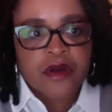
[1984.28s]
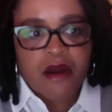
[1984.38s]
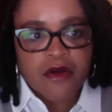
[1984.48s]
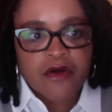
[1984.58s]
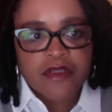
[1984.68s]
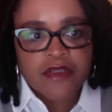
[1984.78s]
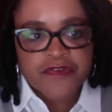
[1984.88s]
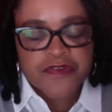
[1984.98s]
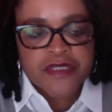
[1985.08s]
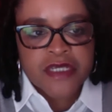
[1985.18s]
So
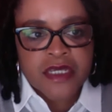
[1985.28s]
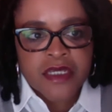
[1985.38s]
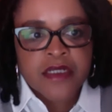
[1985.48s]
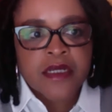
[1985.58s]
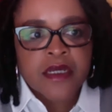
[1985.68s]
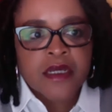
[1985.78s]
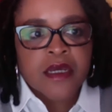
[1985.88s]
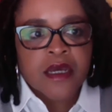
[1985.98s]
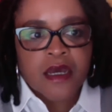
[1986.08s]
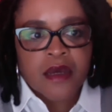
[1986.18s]
our goal is
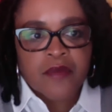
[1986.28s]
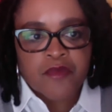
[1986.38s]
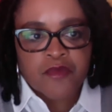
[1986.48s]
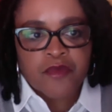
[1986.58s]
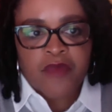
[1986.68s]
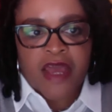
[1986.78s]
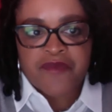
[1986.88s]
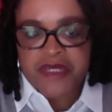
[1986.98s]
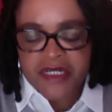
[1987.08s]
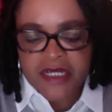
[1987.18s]
15.
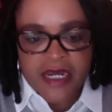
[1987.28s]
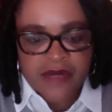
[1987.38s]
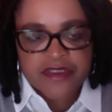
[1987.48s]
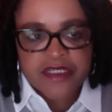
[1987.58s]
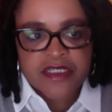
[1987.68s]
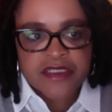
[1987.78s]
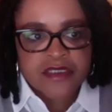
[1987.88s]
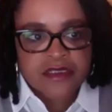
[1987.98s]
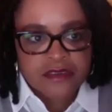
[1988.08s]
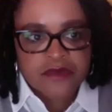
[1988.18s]
I've been in
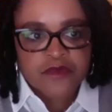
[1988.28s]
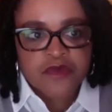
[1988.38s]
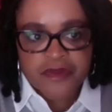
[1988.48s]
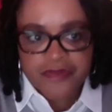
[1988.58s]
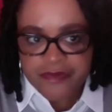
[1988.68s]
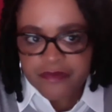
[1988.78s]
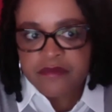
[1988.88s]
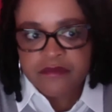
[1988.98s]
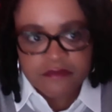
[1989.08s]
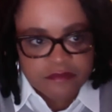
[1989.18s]
conversations
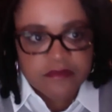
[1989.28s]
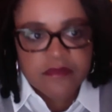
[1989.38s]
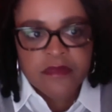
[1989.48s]
with